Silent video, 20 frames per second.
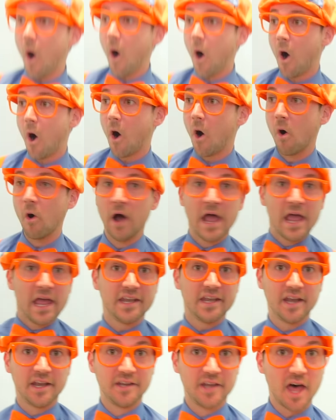Oh,
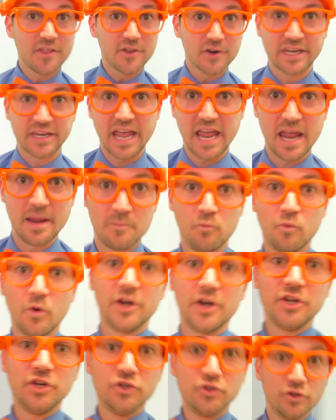in another game
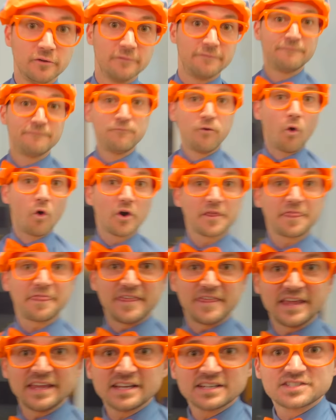where you do four
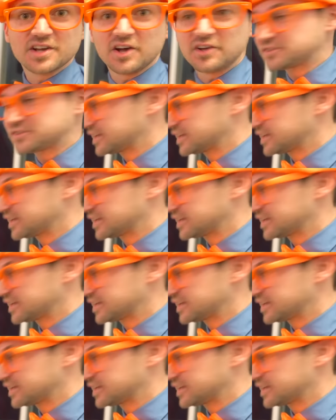things all